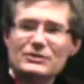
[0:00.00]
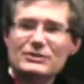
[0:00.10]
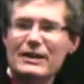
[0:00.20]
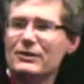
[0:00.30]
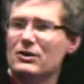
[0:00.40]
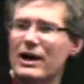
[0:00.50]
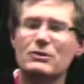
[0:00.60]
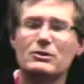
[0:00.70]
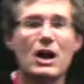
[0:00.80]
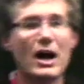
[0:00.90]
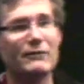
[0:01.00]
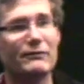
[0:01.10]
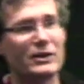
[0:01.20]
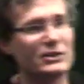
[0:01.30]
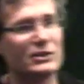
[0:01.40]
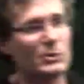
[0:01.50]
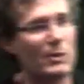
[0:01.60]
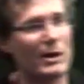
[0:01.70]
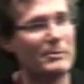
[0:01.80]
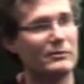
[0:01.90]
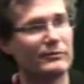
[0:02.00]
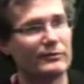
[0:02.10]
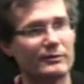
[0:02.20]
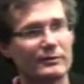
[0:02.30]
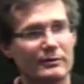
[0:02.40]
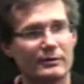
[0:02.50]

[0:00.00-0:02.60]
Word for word: six or seven or eight or nine inversions with one move.